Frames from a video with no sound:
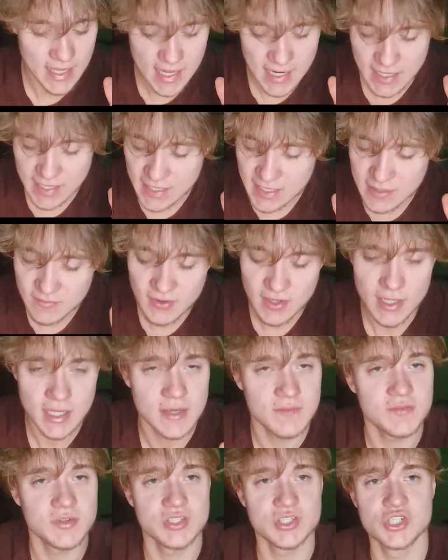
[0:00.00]
And even
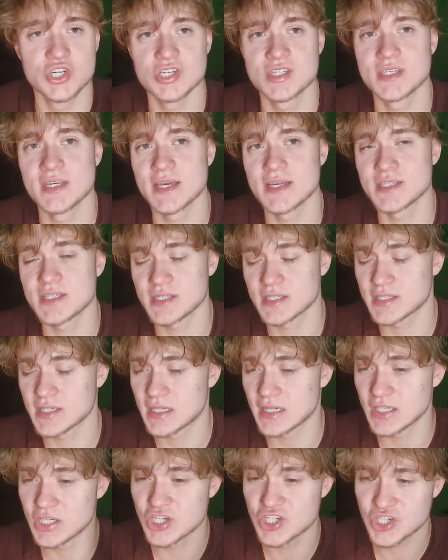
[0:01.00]
if it just gets
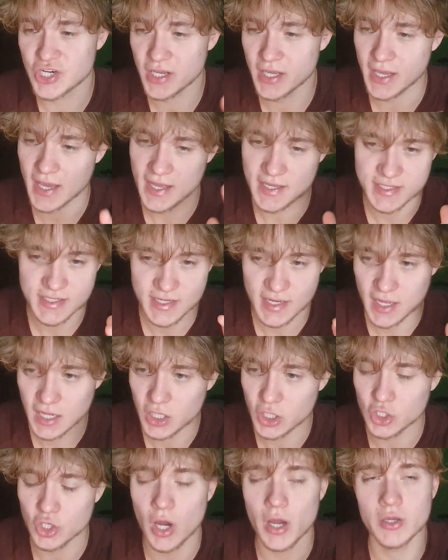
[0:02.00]
cliche as hell,
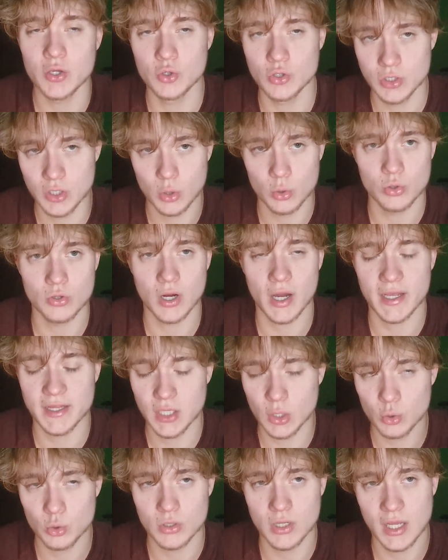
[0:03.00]
I
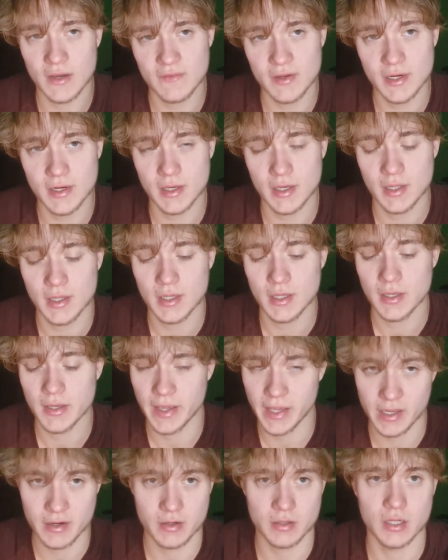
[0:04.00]
know you love it,
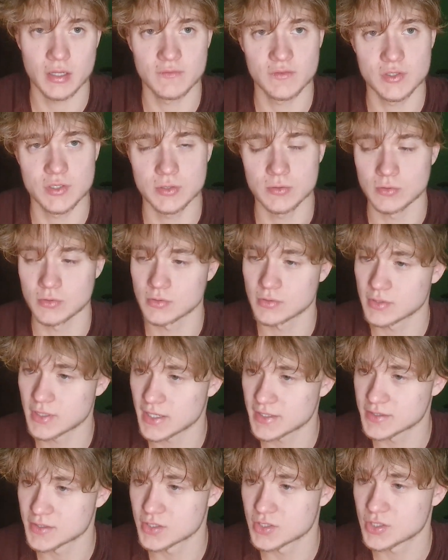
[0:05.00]
and I love it too.
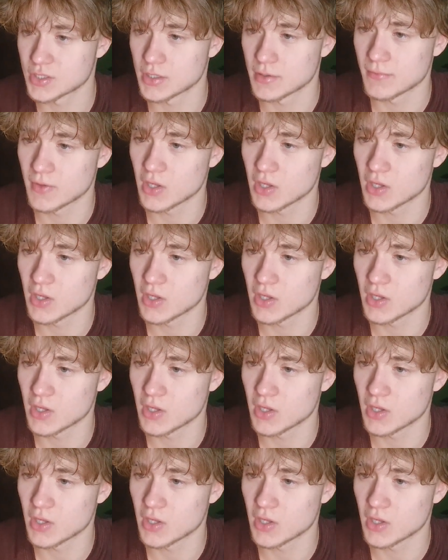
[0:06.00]
That's the shit.